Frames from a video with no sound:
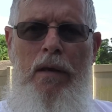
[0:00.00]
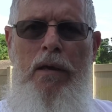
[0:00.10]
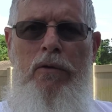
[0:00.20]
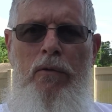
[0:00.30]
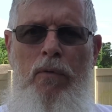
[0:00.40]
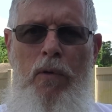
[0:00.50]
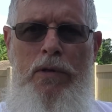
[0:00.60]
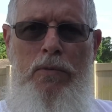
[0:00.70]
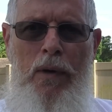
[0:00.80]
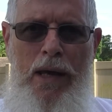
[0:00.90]
And your
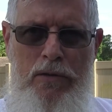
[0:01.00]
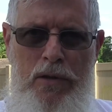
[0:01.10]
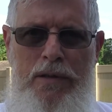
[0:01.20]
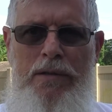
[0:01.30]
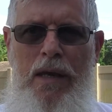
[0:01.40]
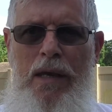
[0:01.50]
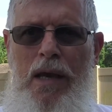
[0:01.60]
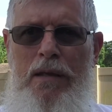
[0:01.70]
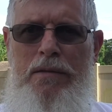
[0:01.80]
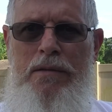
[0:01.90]
voice will actually say
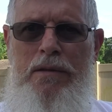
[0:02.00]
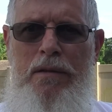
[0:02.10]
yes,